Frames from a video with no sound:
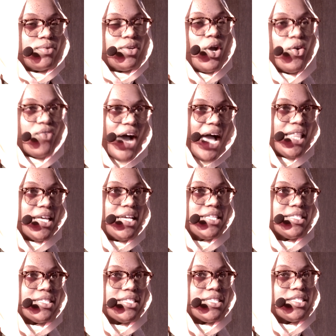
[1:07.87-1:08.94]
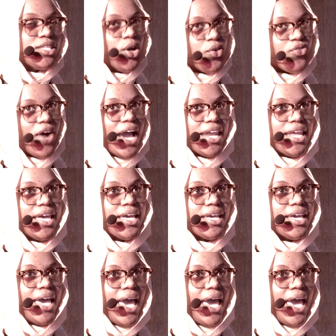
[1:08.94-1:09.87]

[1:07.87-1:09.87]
no violence, no fighting,